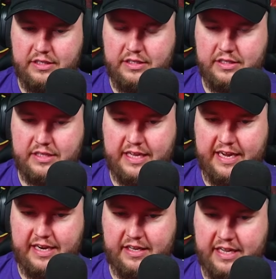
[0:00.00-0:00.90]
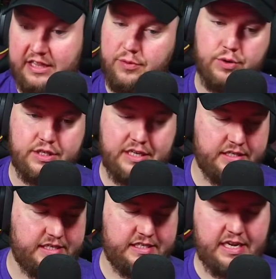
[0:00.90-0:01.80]
than like the
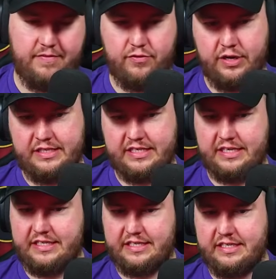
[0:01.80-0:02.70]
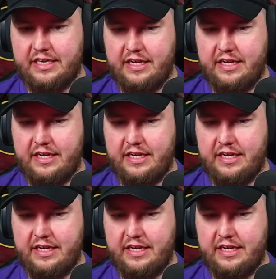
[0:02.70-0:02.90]
Relentless set, for instance.